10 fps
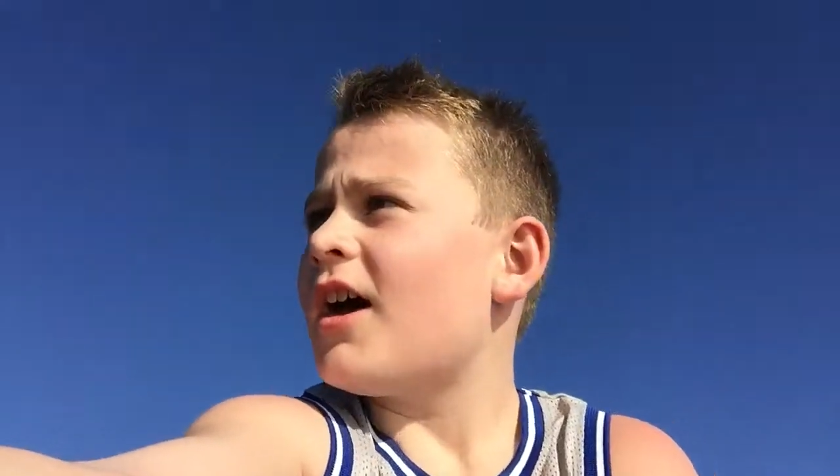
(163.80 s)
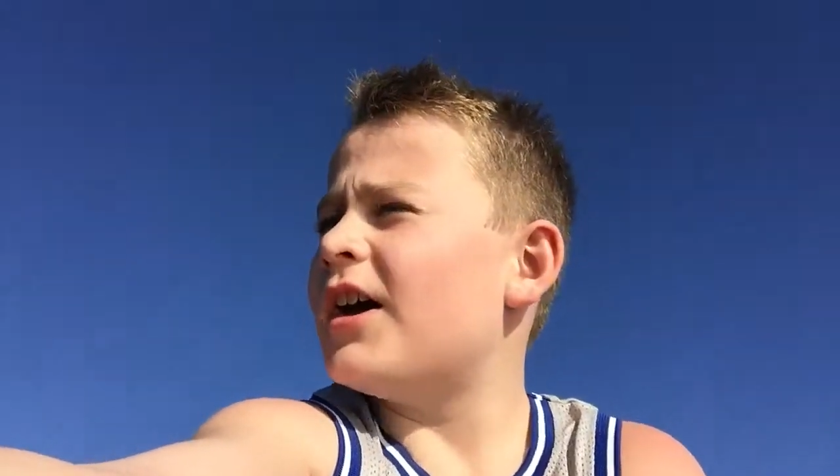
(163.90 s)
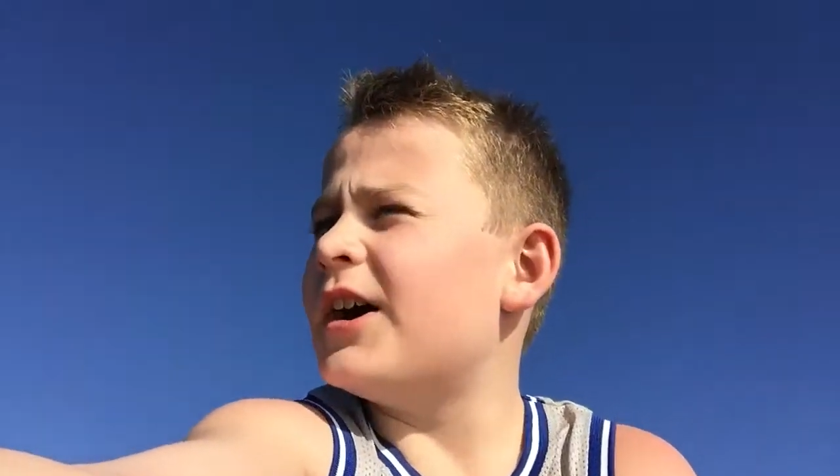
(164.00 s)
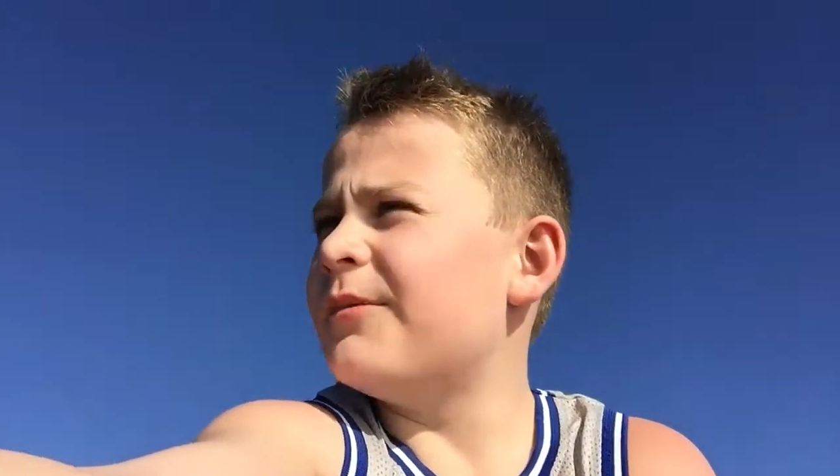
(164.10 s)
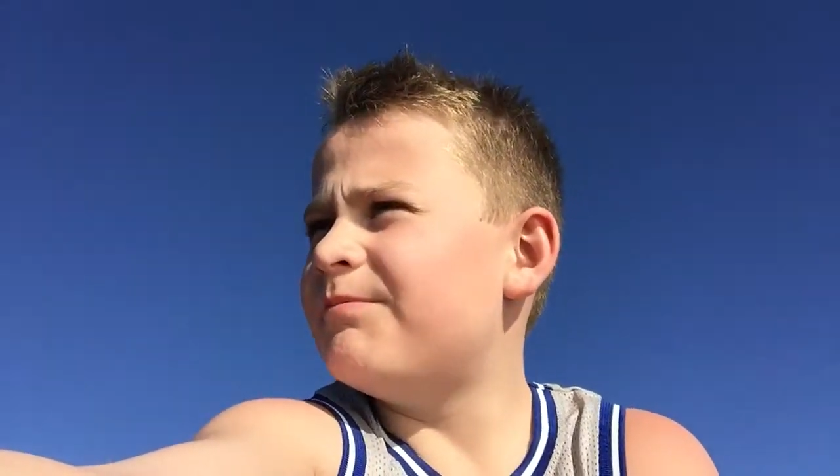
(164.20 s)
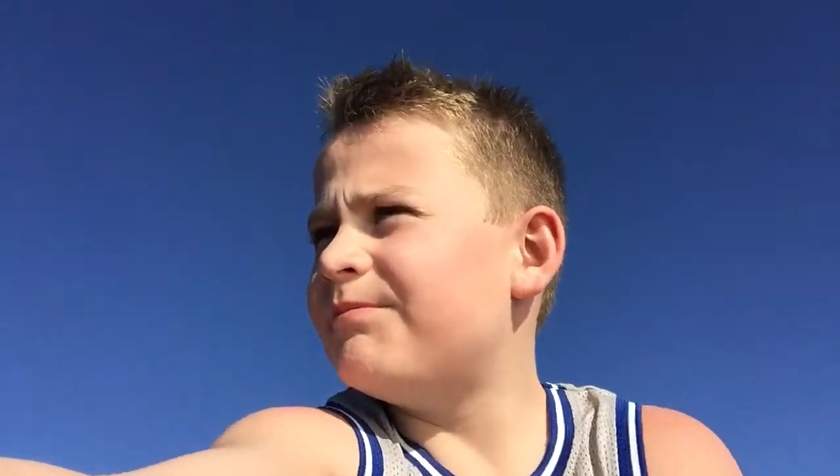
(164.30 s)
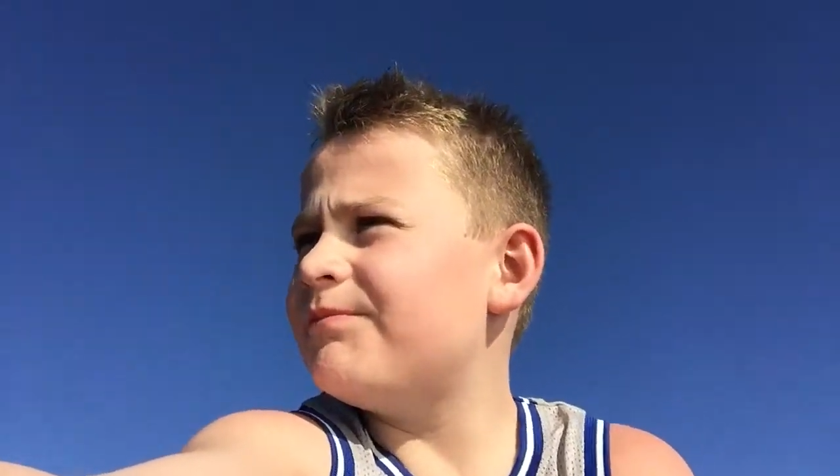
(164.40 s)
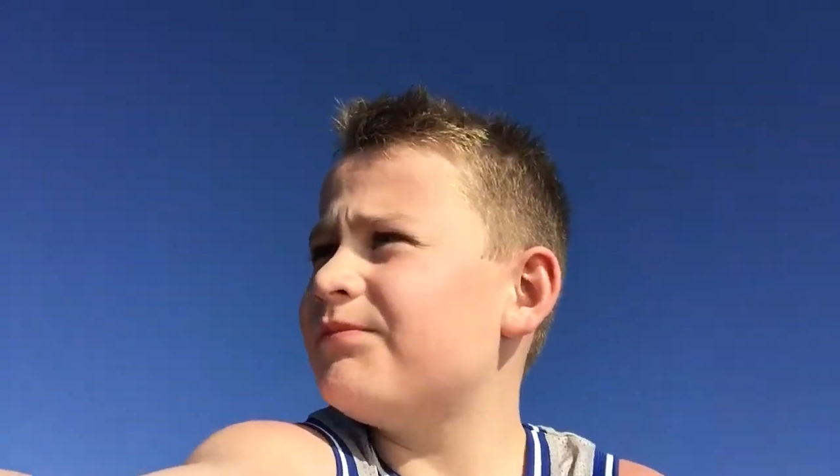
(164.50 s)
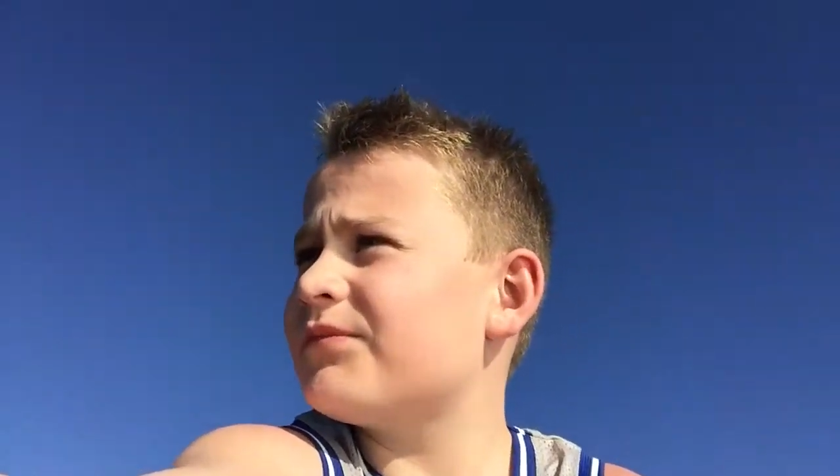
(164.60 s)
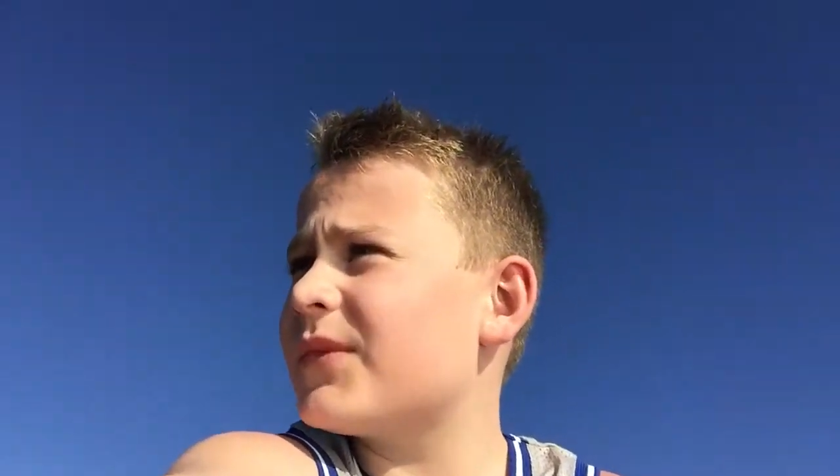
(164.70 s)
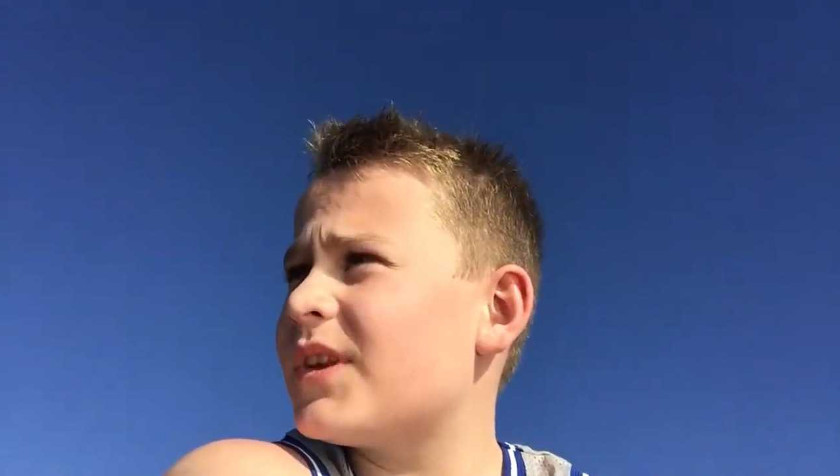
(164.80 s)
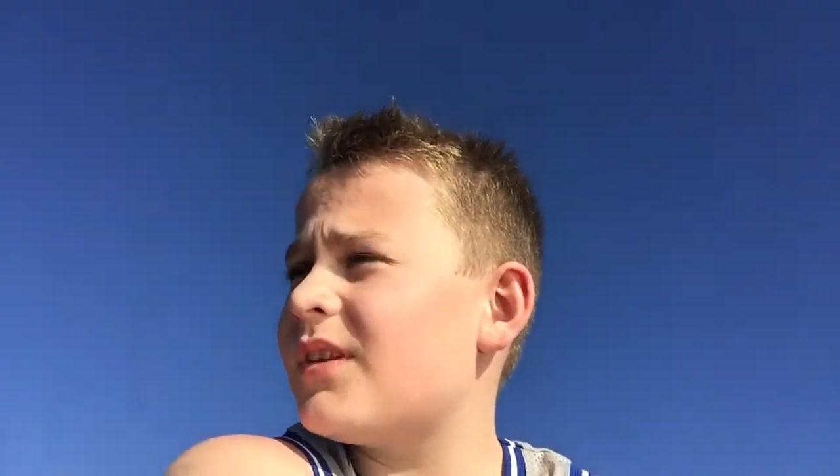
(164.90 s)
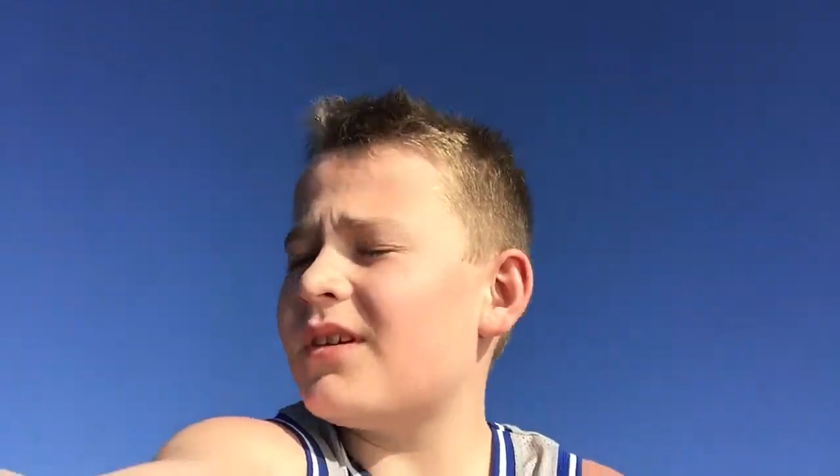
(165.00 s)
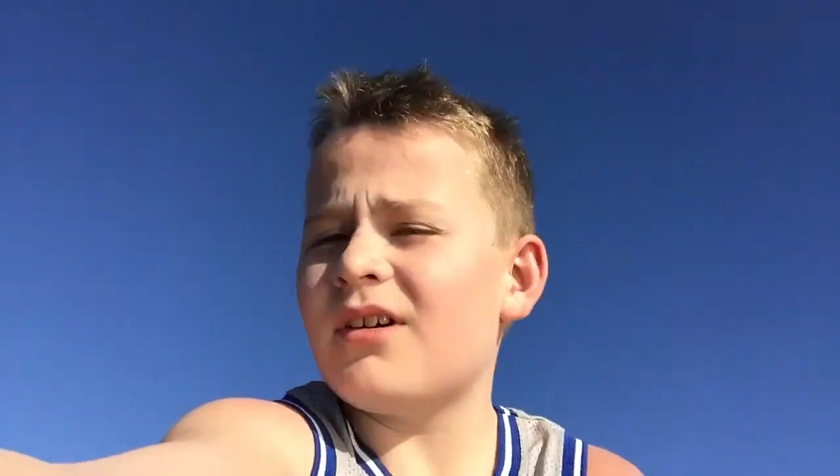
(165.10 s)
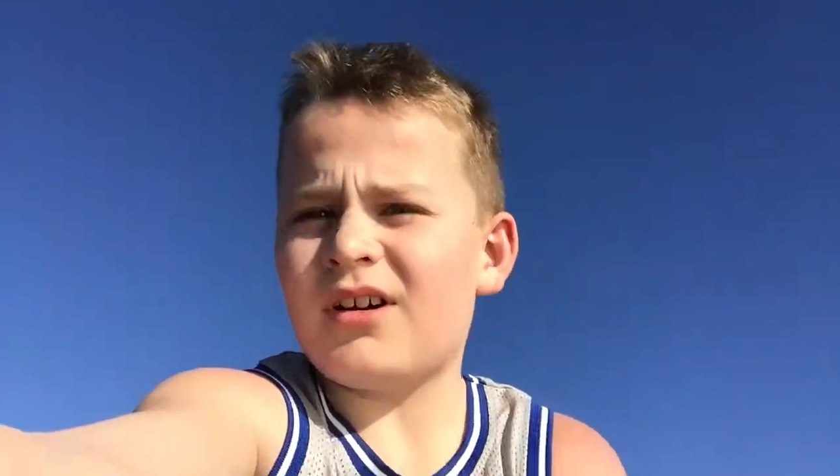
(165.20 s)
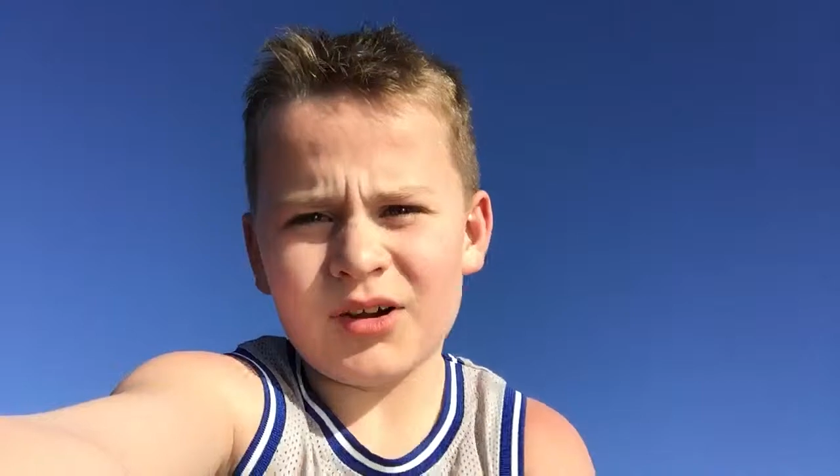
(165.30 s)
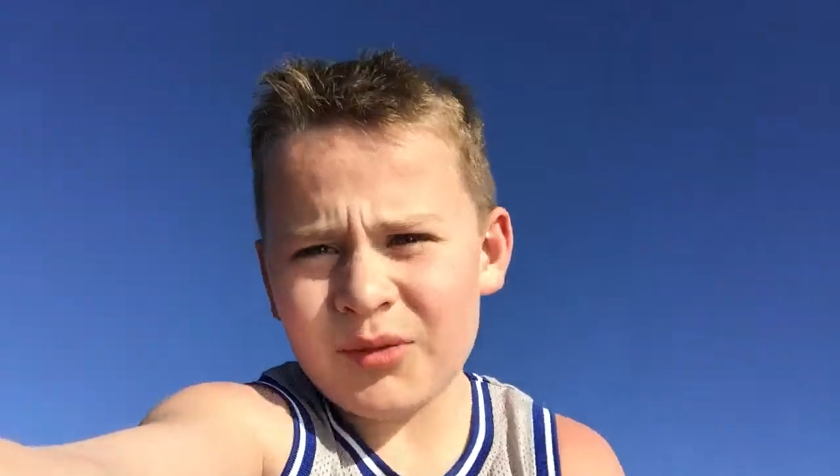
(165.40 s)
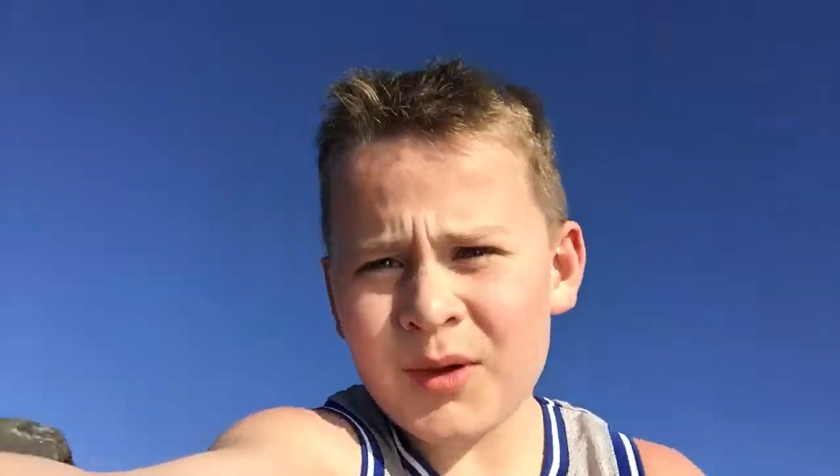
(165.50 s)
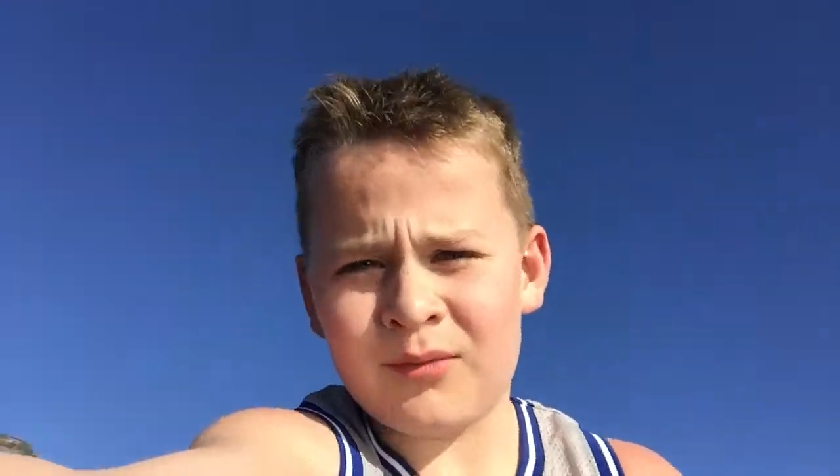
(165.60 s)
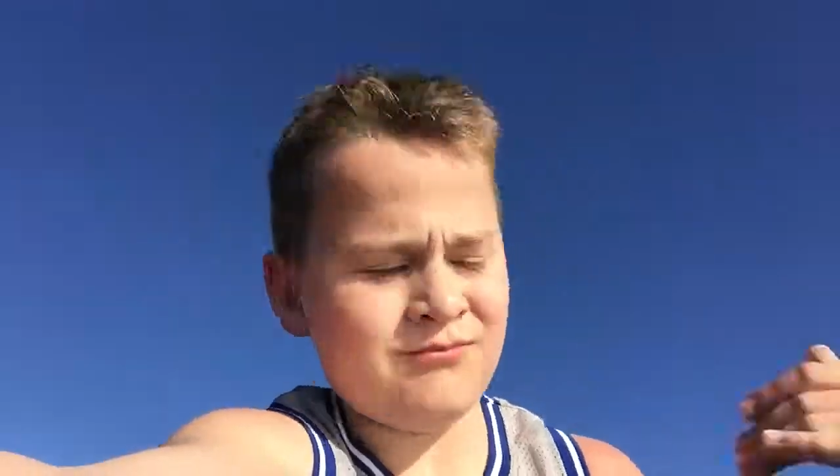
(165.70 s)
I
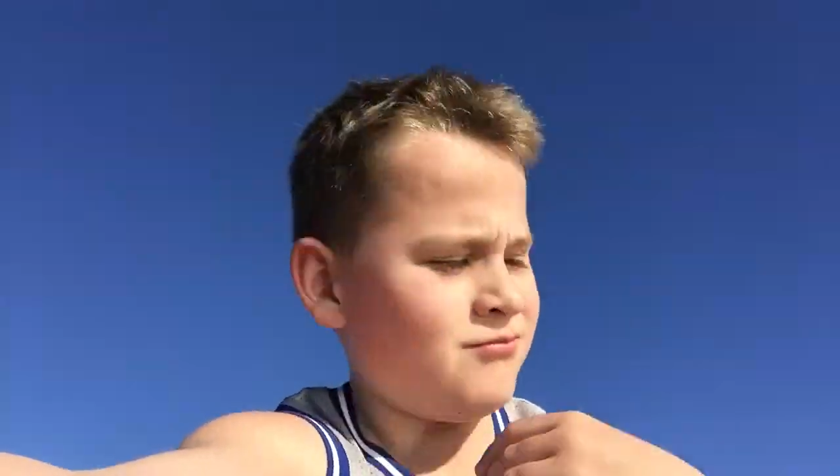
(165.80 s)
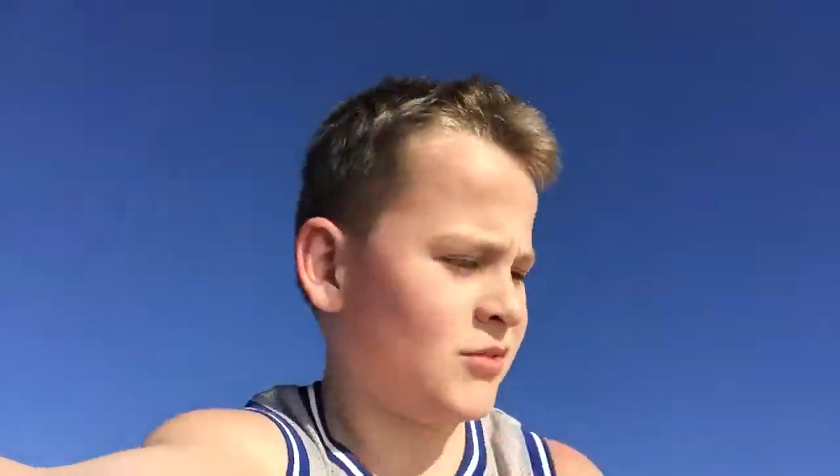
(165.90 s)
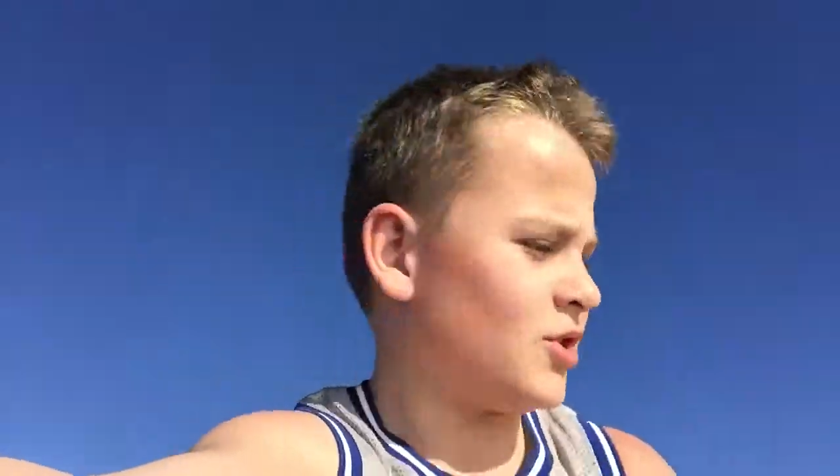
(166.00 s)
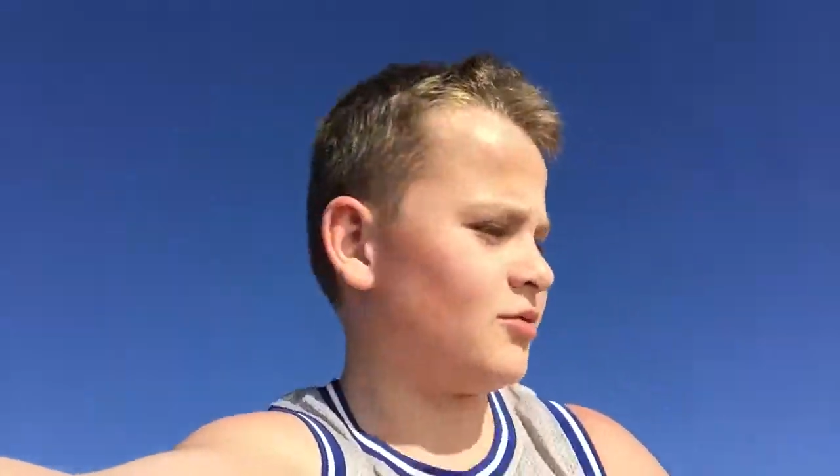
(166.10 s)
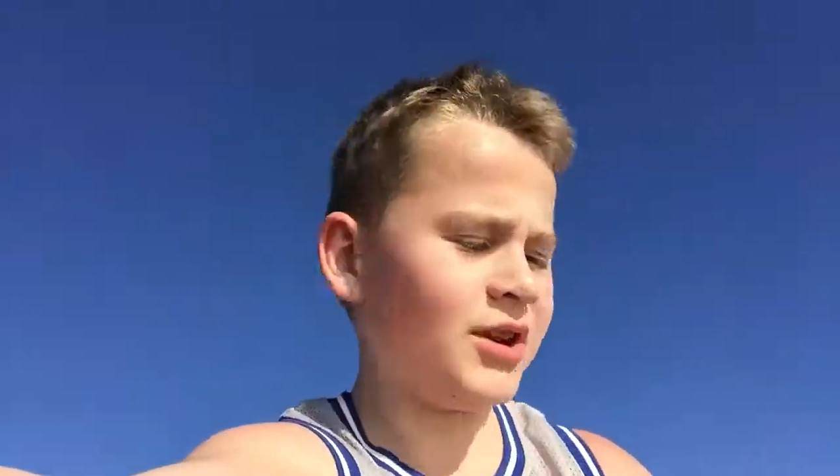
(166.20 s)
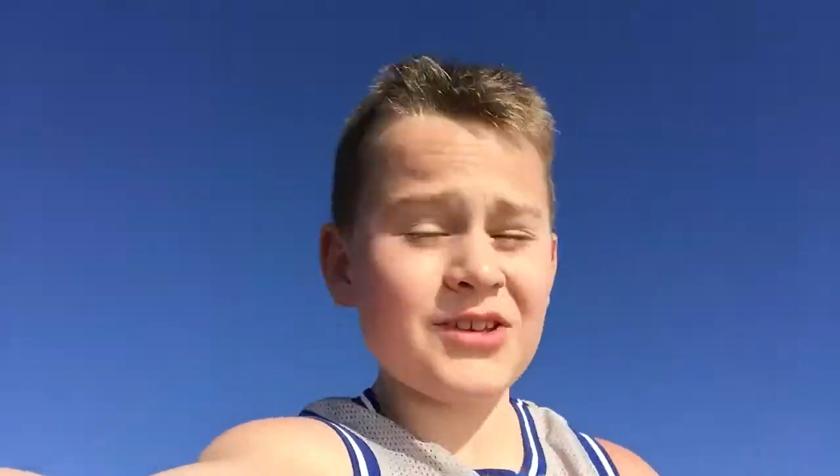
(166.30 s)
will